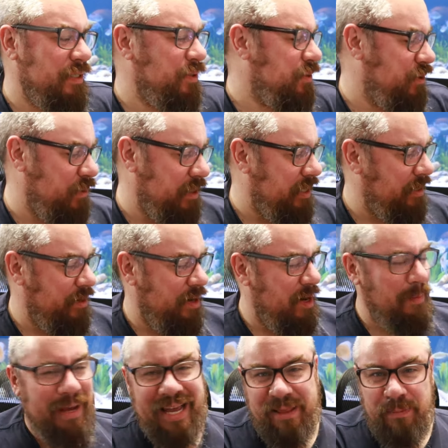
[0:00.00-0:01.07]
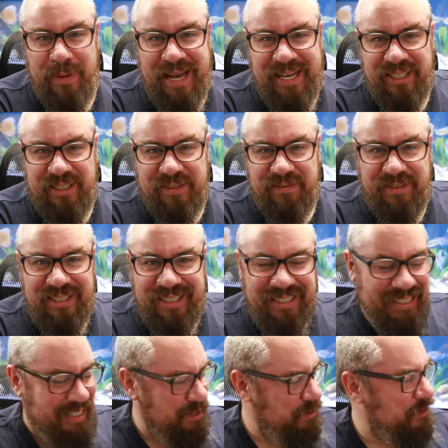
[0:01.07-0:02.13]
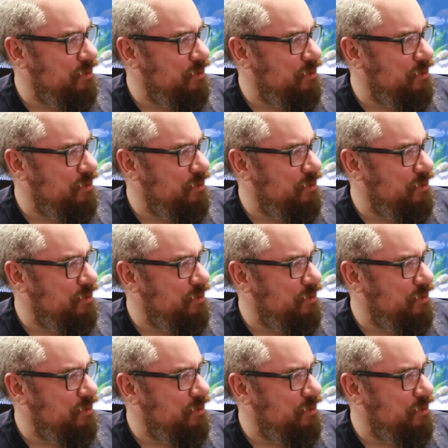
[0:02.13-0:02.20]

I don't know whether I got a bad batch of the C